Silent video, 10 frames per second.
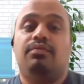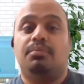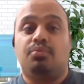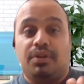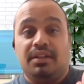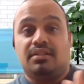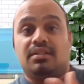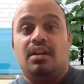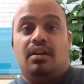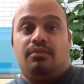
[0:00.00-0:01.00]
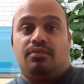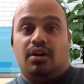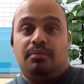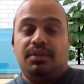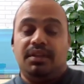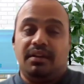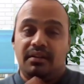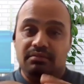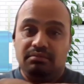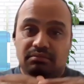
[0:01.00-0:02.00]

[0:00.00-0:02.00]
the proteins from their